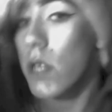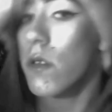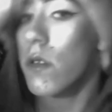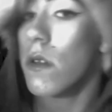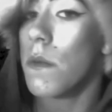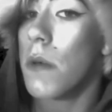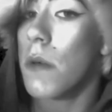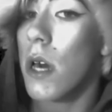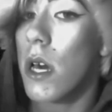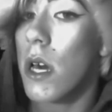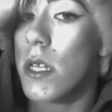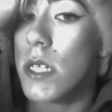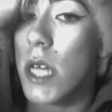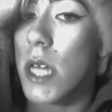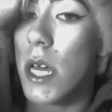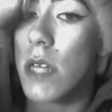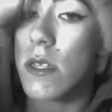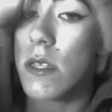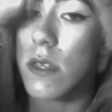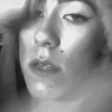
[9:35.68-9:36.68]
to
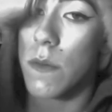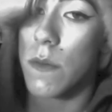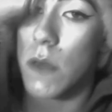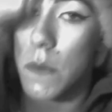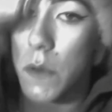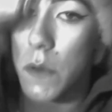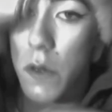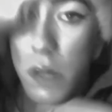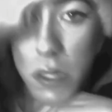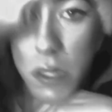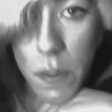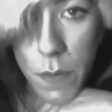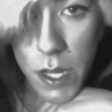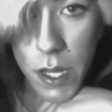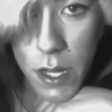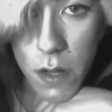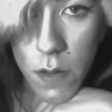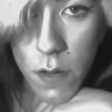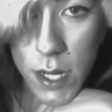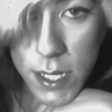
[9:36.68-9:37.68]
apologize to the people who
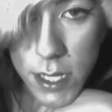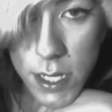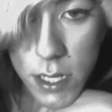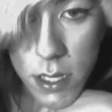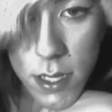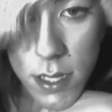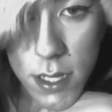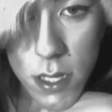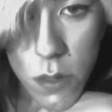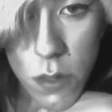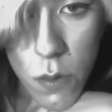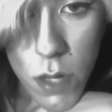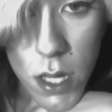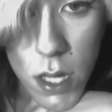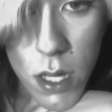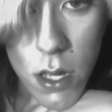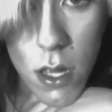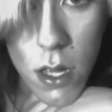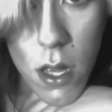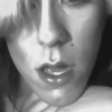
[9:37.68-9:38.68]
submitted questions this
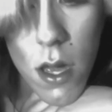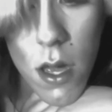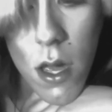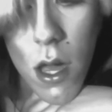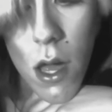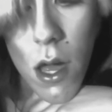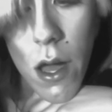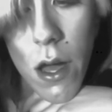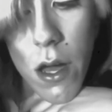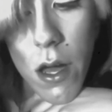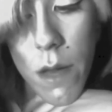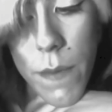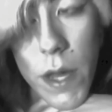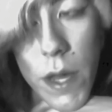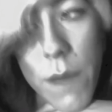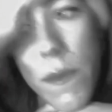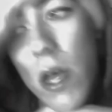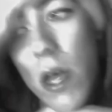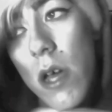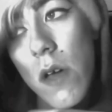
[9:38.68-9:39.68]
week.
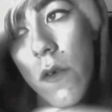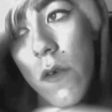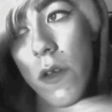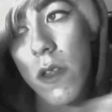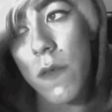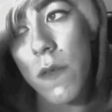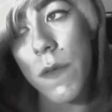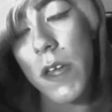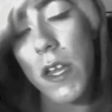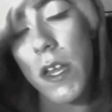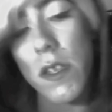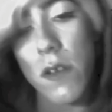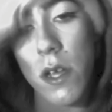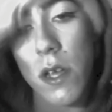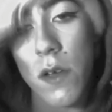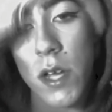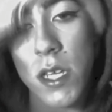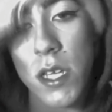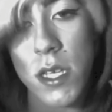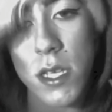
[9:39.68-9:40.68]
I'm not going to be
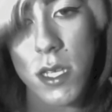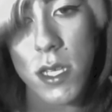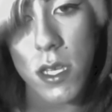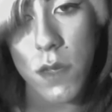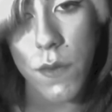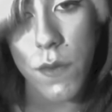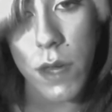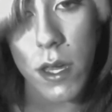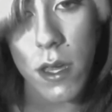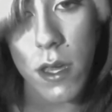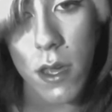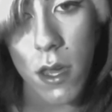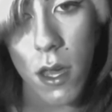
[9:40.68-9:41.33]
answering questions this week.